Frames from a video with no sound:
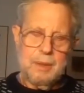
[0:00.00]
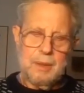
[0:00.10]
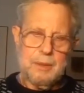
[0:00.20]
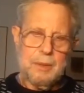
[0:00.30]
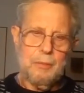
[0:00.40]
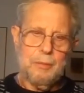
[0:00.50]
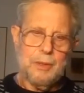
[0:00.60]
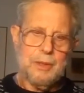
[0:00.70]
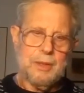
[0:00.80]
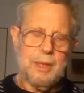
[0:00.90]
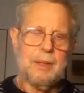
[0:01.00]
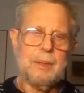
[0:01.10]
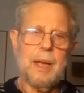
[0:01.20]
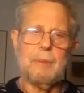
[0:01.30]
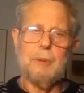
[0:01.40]
service,
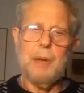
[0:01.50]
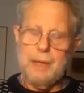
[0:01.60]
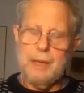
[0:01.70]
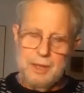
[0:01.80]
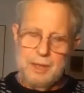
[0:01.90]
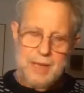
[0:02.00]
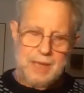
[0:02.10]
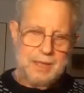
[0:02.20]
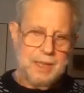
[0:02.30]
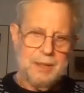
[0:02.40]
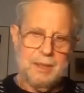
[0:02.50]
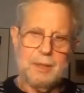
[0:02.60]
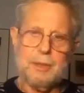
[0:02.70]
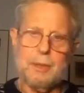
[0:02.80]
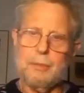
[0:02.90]
regular
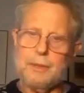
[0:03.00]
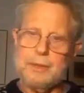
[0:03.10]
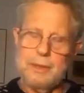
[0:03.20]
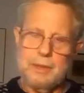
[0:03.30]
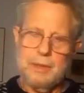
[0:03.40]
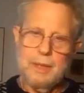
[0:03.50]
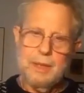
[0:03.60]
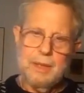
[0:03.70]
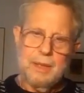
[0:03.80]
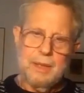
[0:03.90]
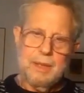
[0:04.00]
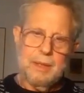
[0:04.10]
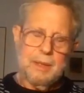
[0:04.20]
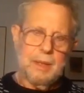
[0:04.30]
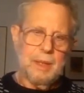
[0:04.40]
attendees at services.
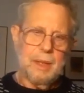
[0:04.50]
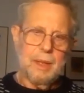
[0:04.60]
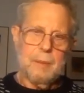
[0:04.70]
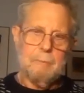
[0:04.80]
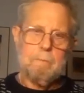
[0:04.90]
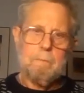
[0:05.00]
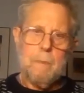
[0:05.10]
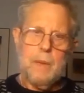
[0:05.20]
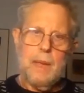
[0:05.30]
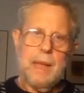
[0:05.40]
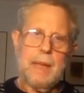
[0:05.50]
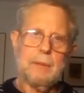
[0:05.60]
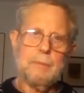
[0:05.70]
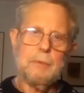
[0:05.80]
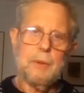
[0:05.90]

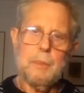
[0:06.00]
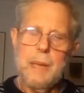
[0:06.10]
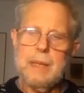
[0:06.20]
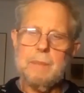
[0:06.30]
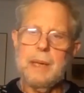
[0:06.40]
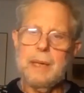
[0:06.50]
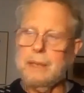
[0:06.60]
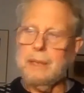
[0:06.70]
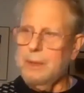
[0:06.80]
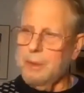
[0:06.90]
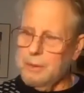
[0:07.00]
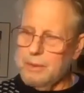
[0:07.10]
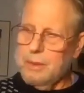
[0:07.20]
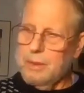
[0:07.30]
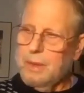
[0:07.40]
And for many, many
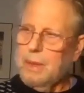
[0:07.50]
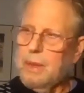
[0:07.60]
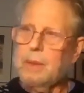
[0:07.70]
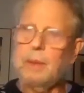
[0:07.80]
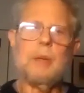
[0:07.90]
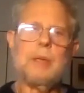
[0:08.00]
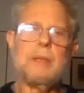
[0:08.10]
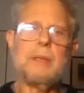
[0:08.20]
years, when we